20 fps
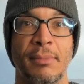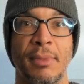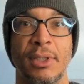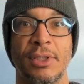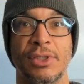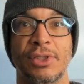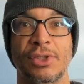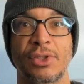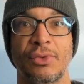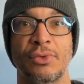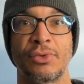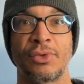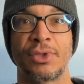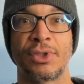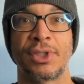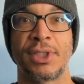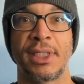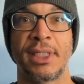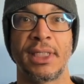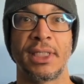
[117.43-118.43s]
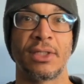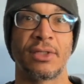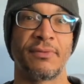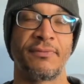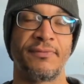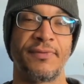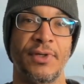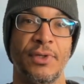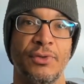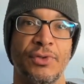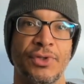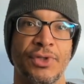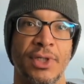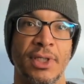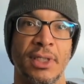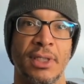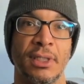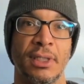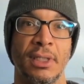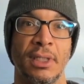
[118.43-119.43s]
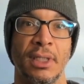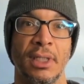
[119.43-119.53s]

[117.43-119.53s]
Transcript: uncertainty, confusion,